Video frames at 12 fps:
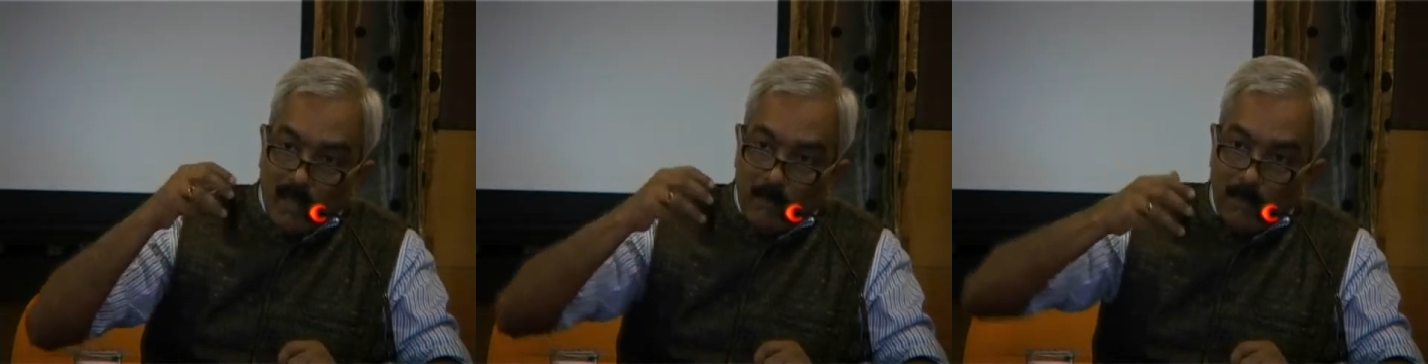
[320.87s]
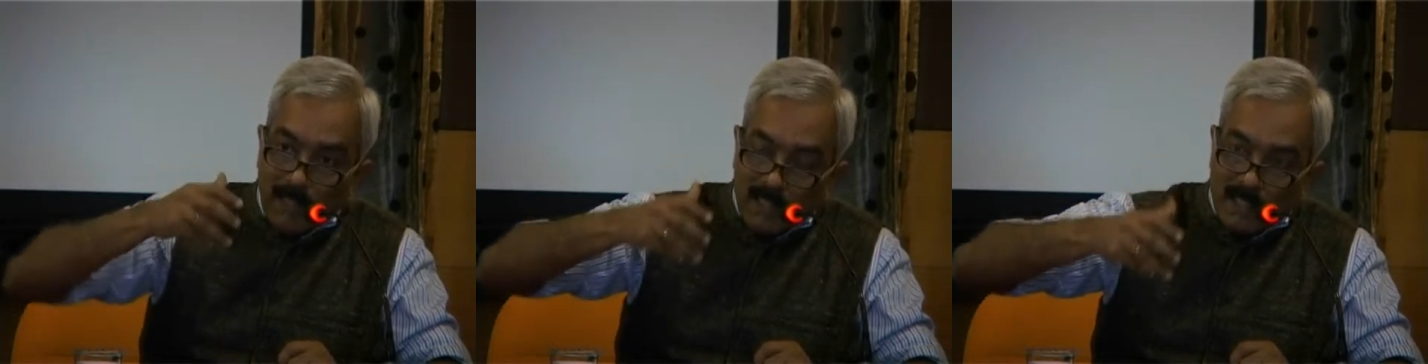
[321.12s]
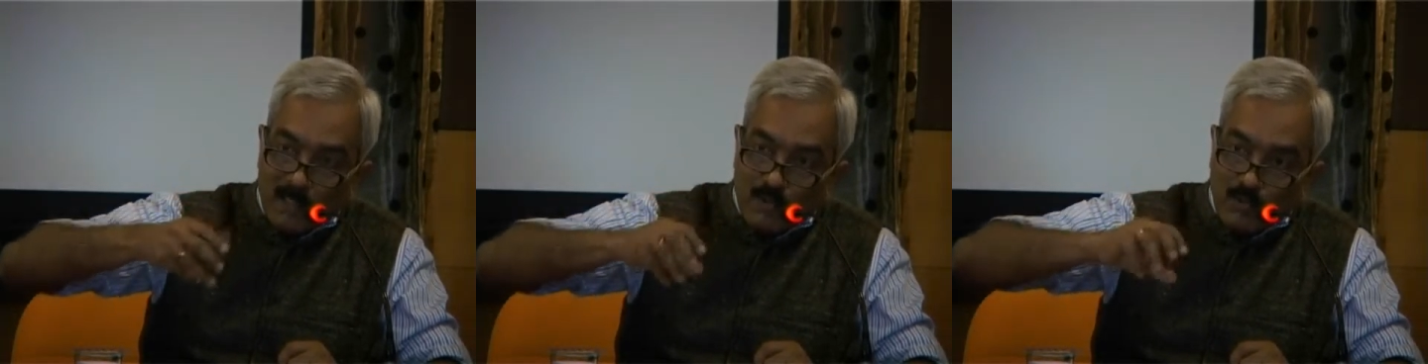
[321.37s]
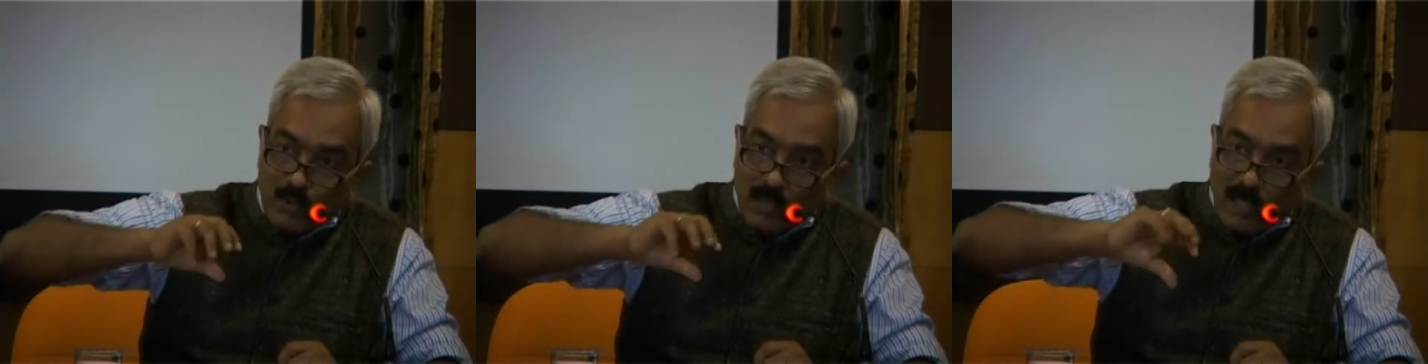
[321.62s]
ability
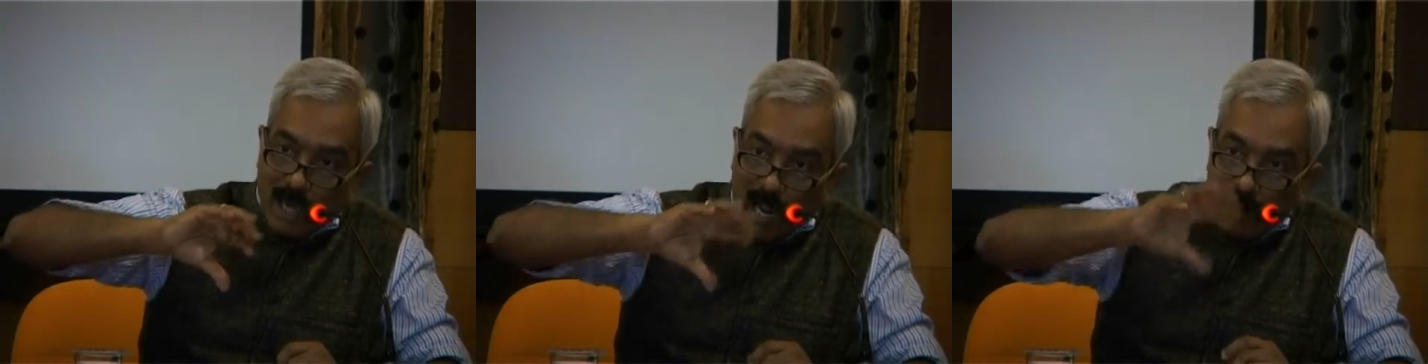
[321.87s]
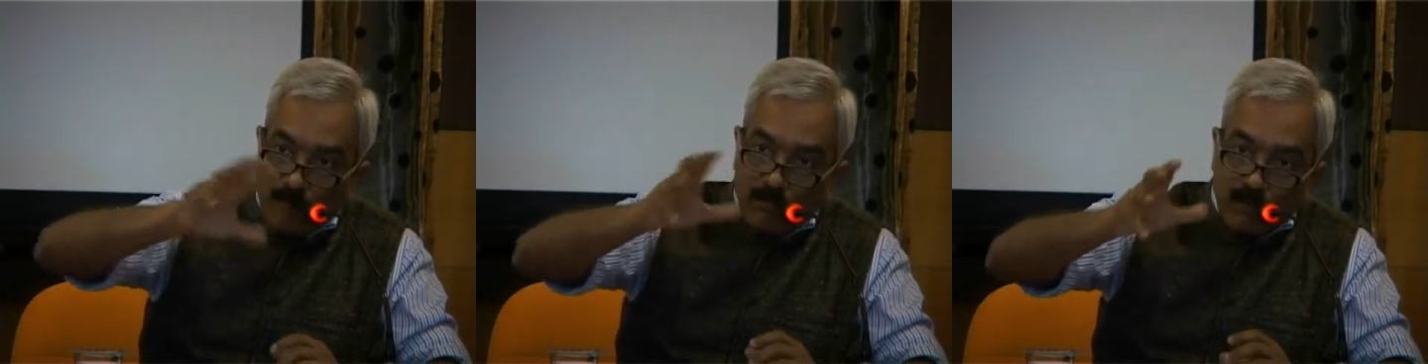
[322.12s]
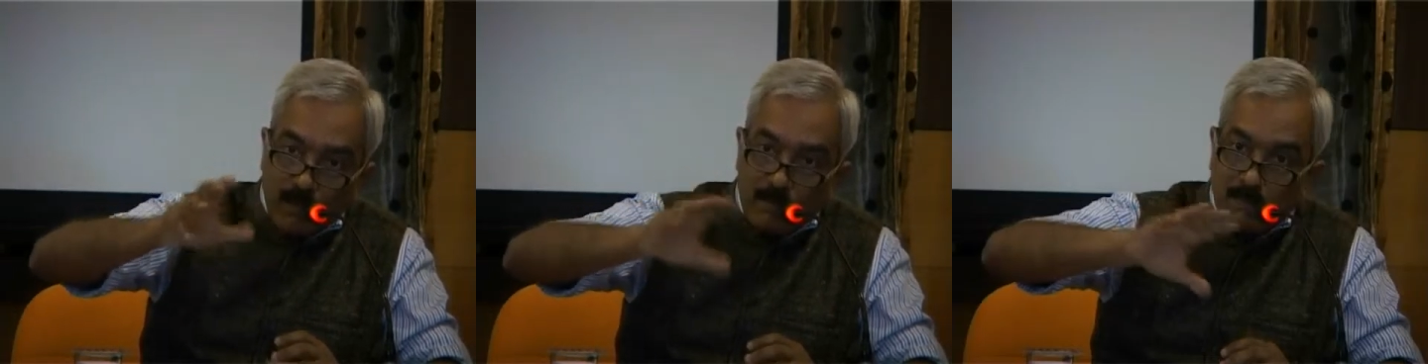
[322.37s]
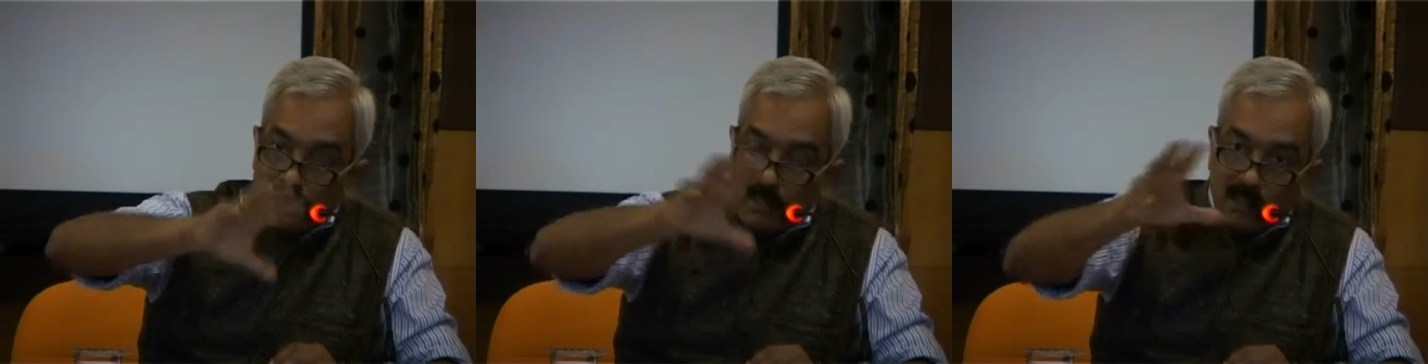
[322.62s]
to craft
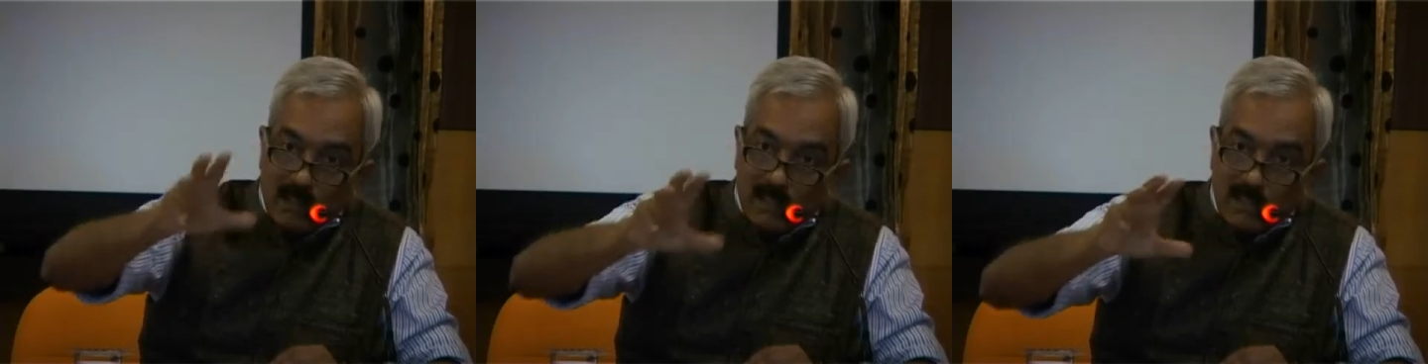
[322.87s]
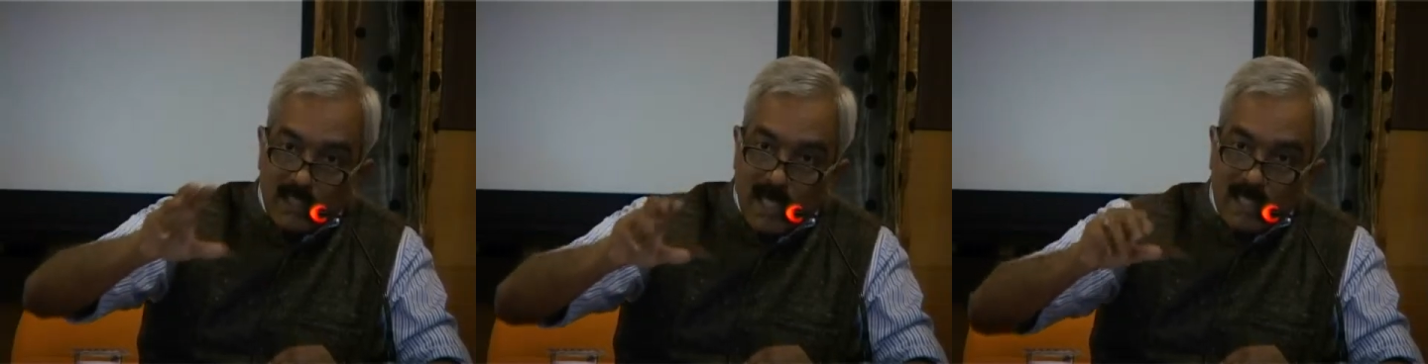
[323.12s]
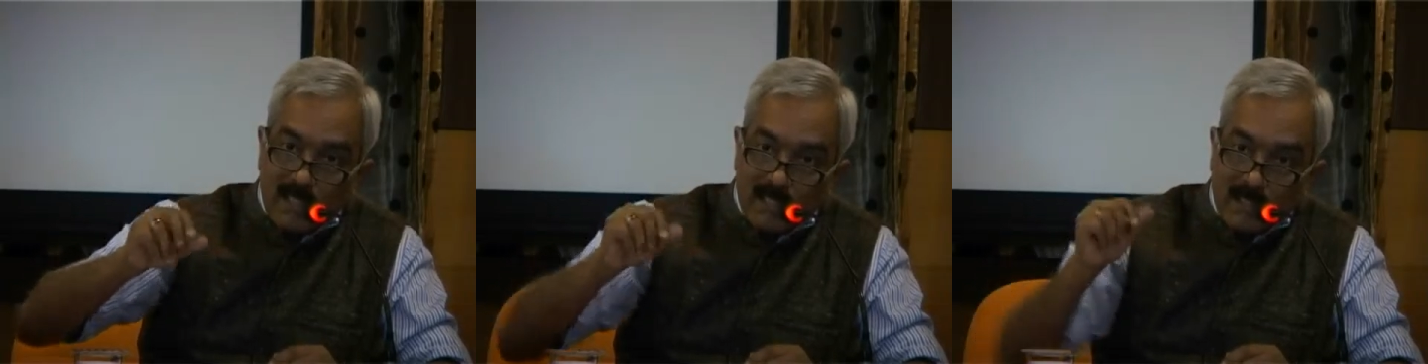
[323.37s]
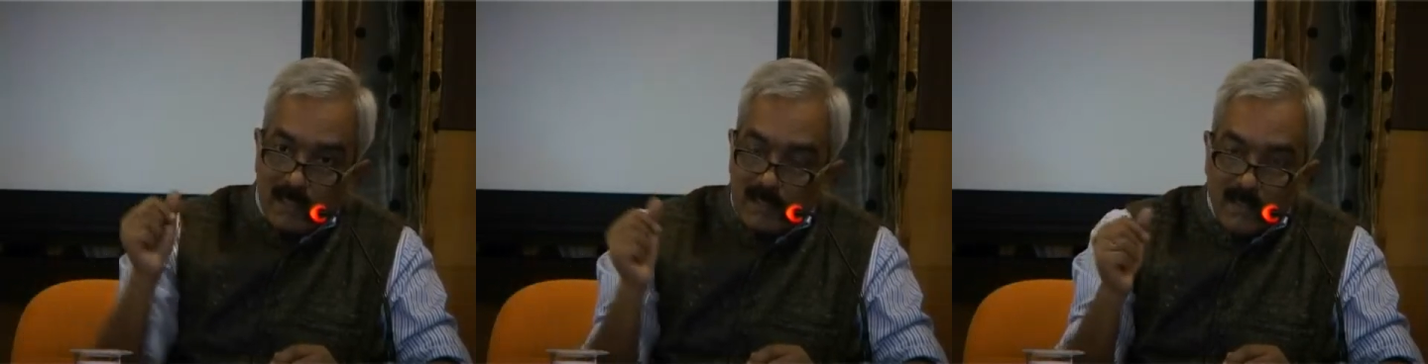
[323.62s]
political
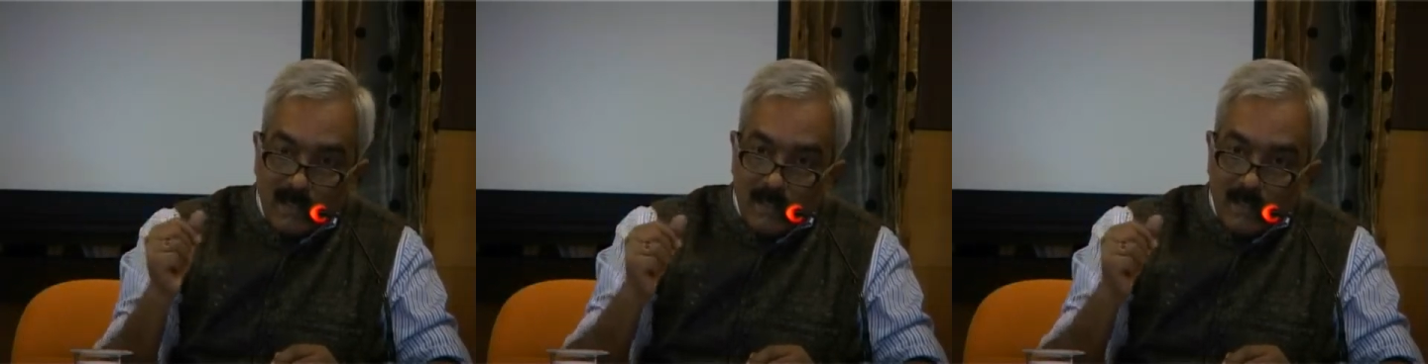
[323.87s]
society,